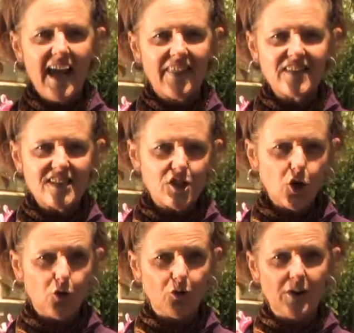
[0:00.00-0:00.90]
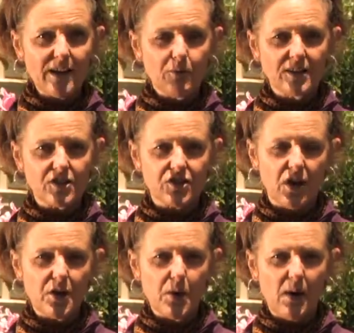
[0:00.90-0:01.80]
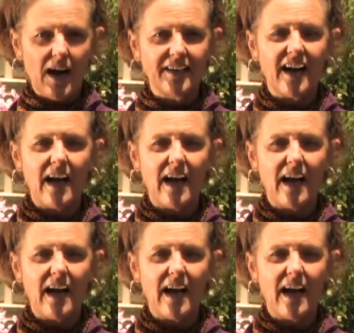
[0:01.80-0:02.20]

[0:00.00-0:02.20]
And this is a great one to show you on.